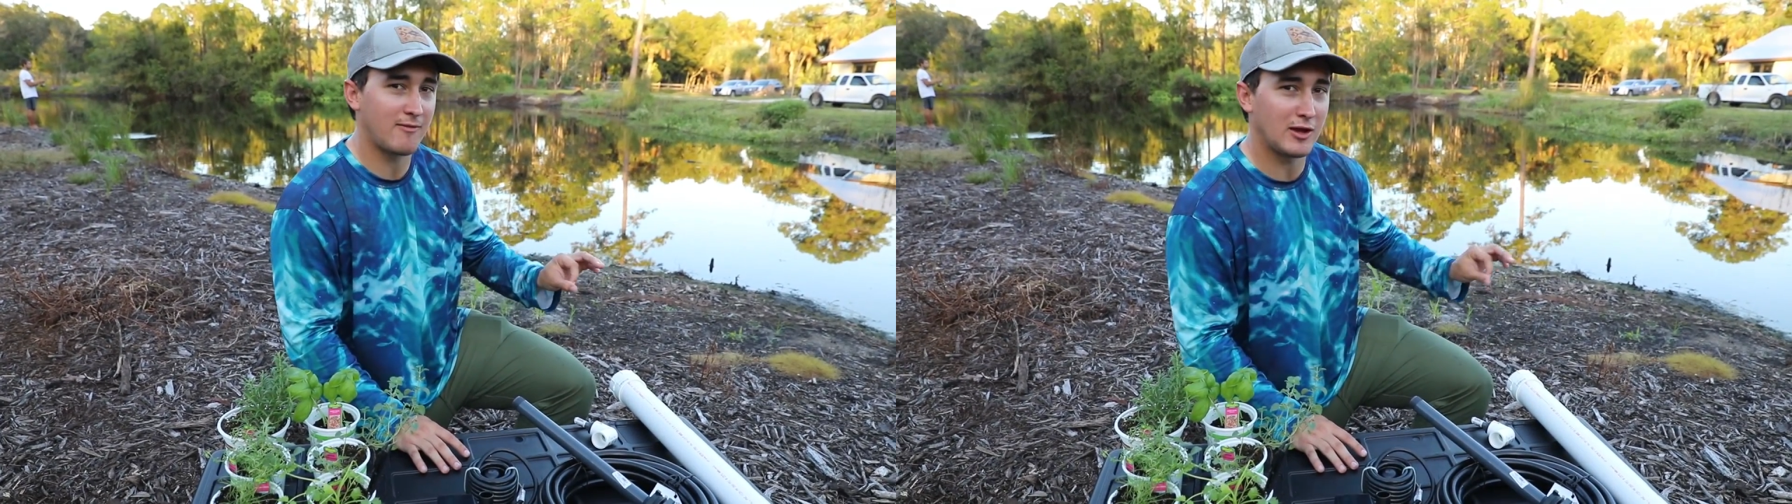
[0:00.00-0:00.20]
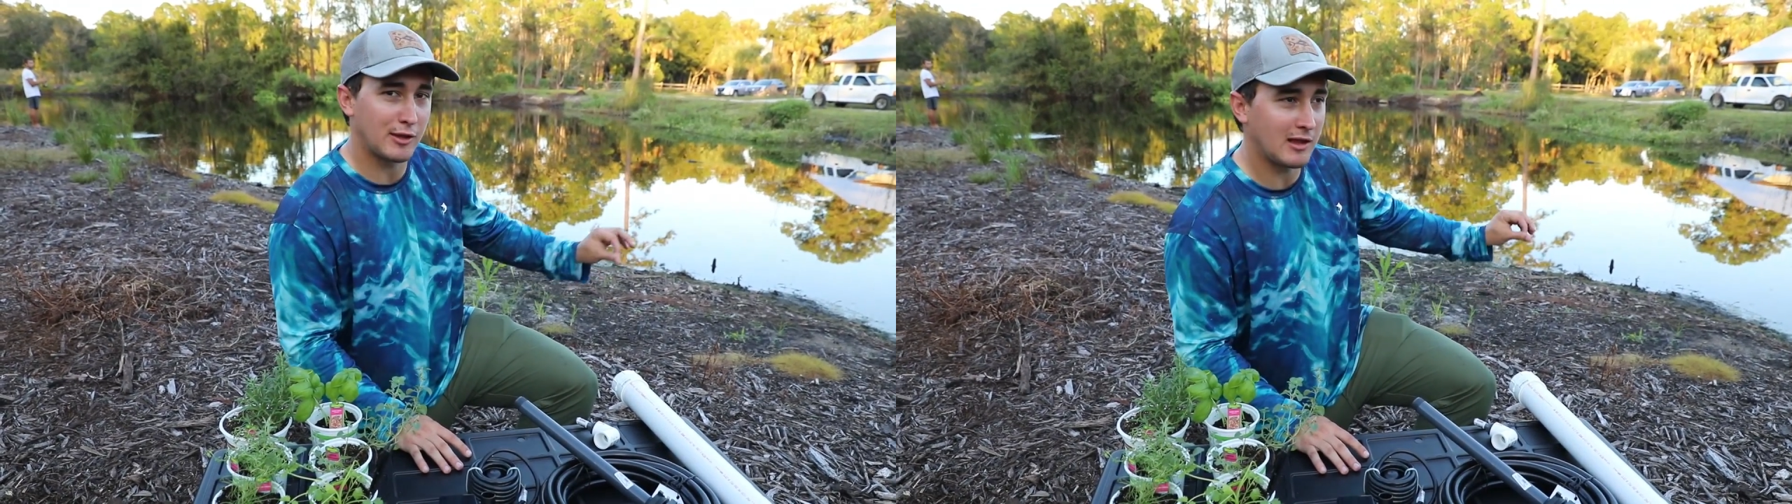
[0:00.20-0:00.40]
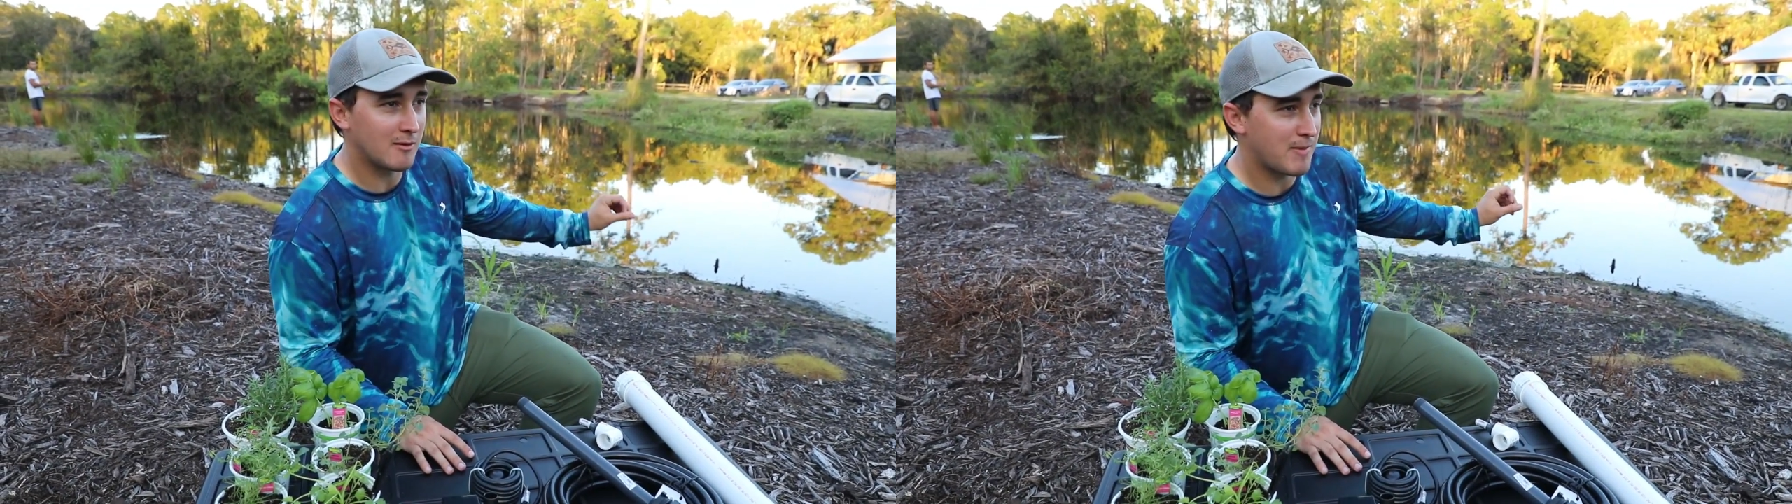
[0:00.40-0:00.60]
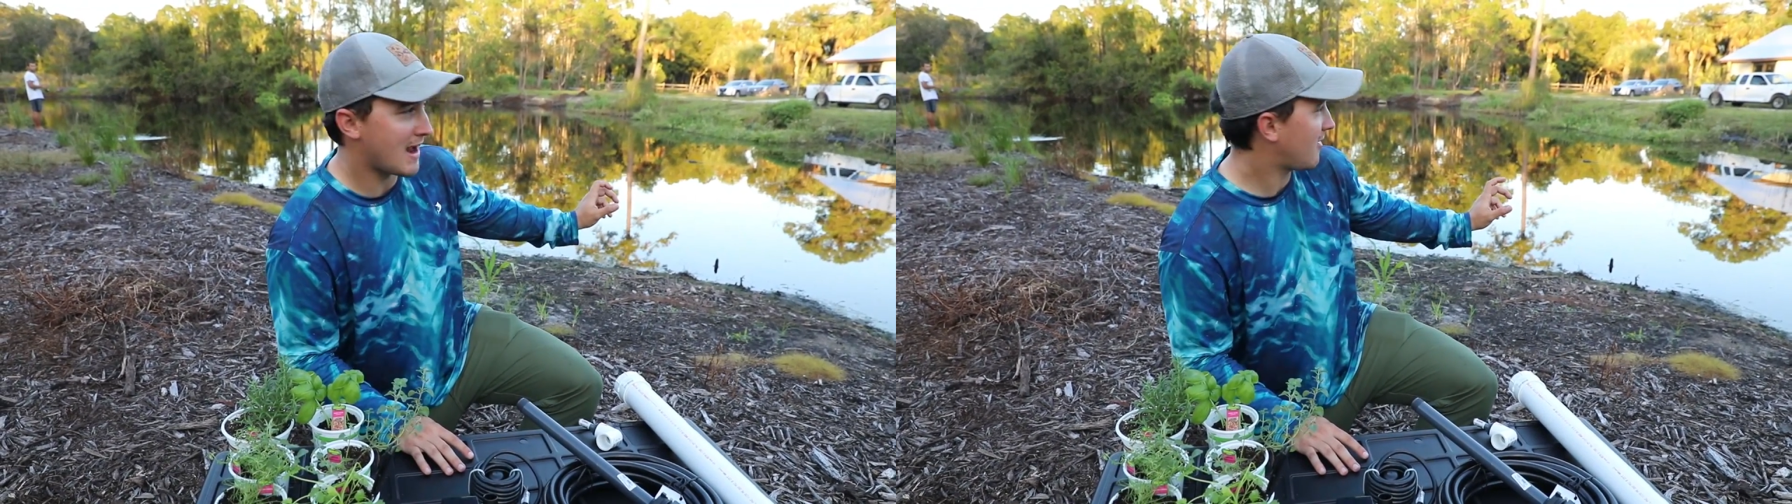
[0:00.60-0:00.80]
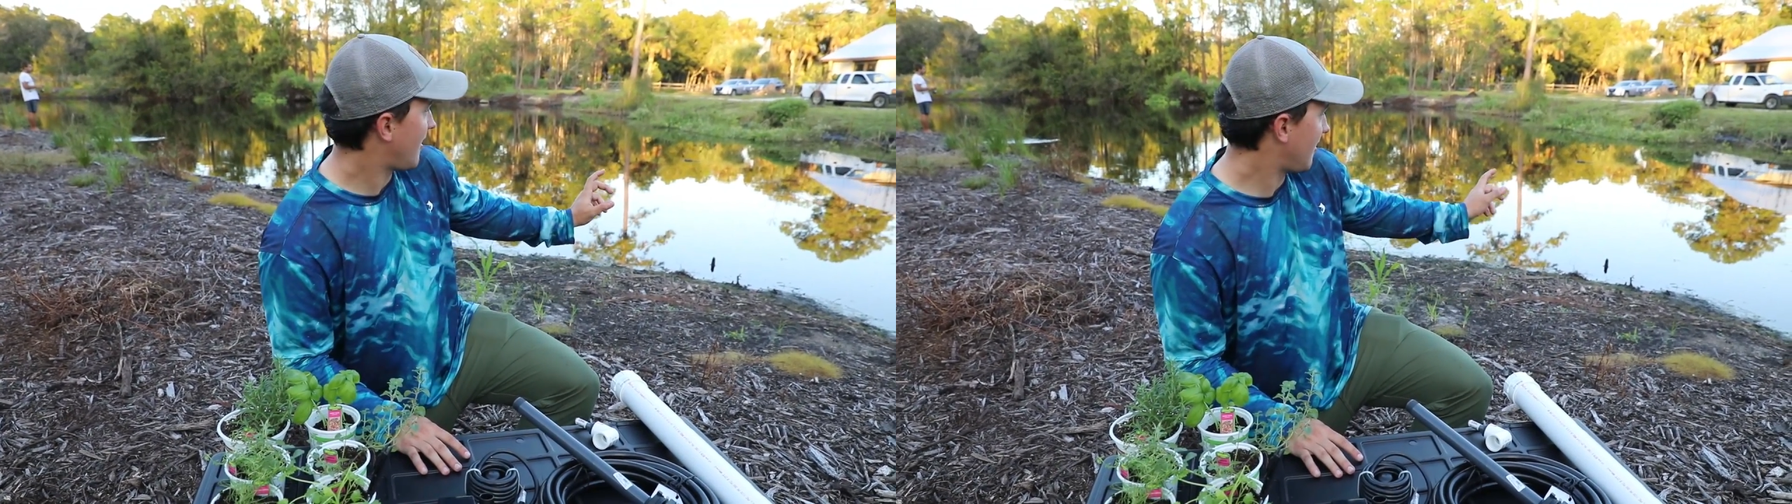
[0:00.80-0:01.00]
If you can see in the
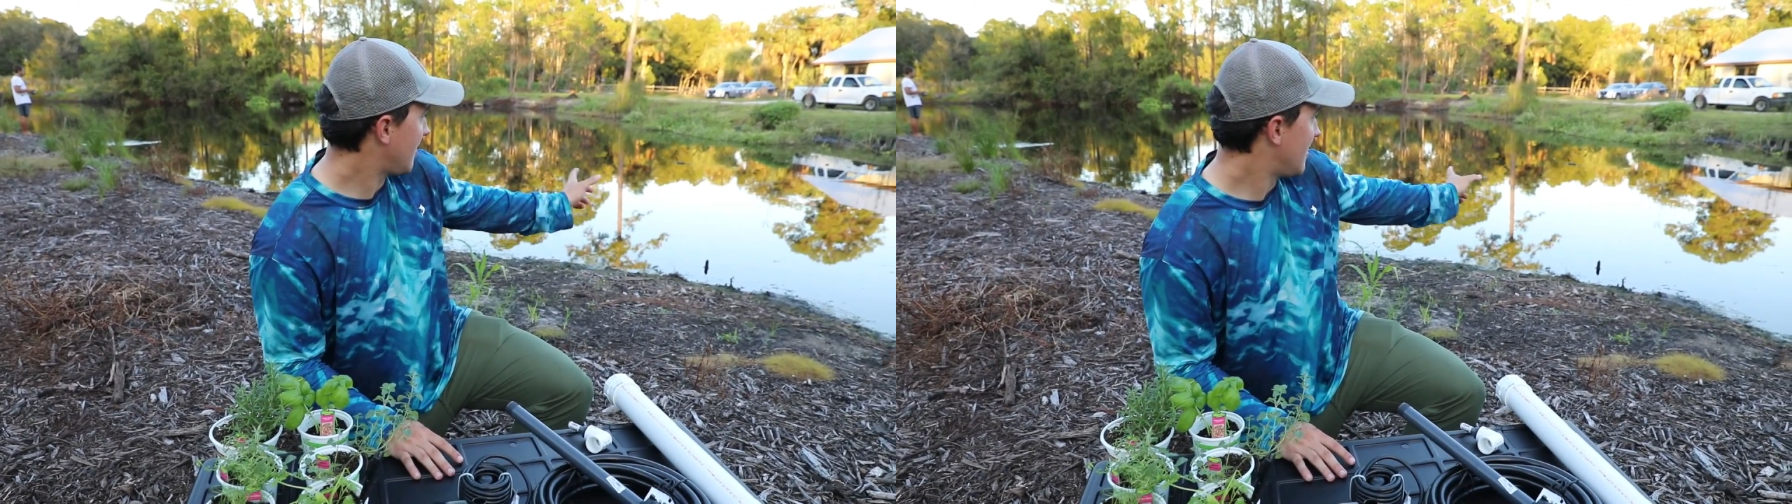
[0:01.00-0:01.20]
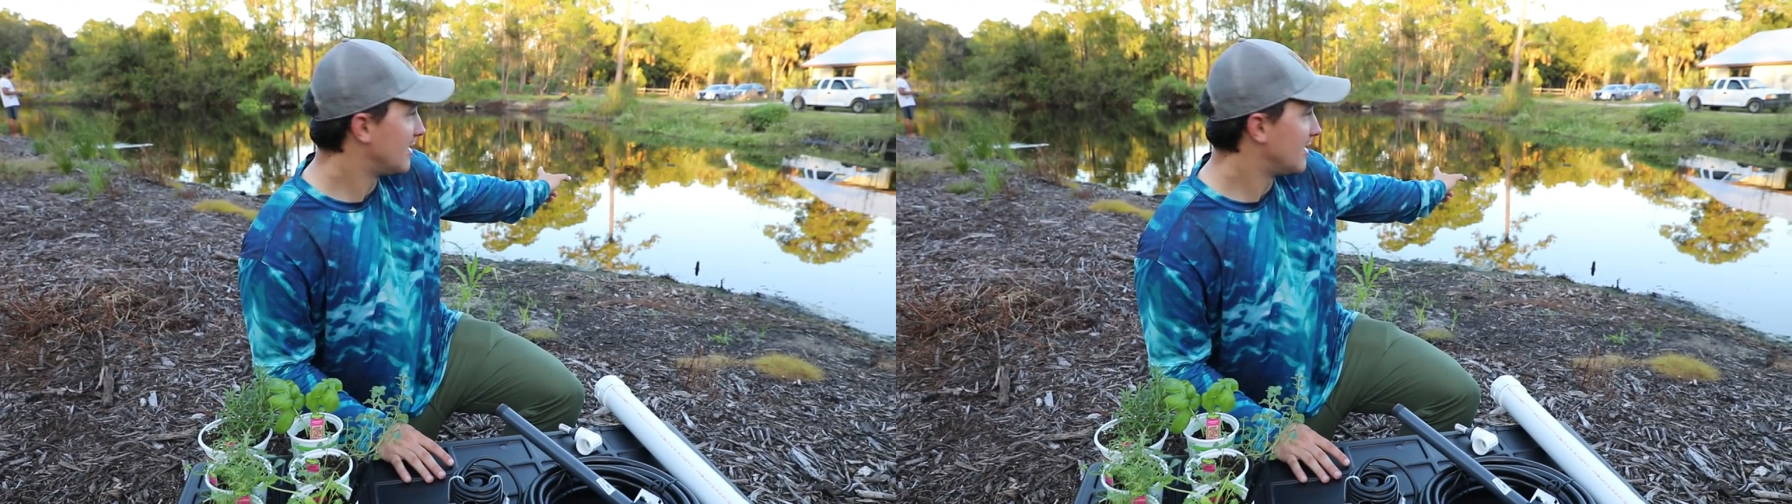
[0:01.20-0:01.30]
background,